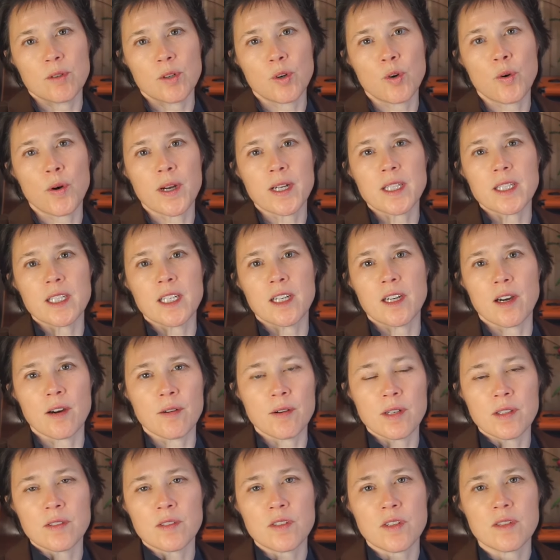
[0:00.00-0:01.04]
quickly
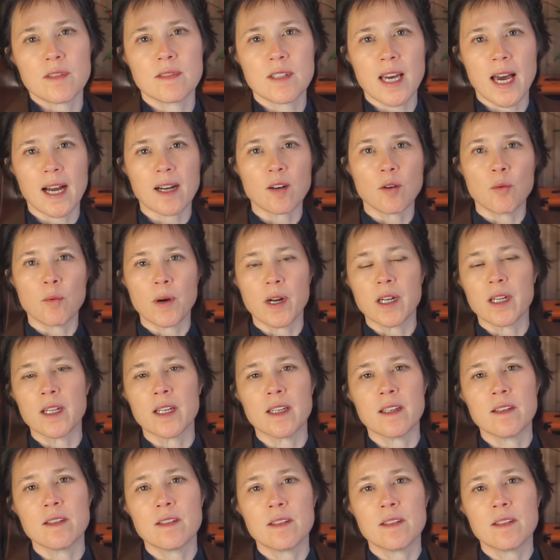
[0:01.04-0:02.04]
go and tackle what it is?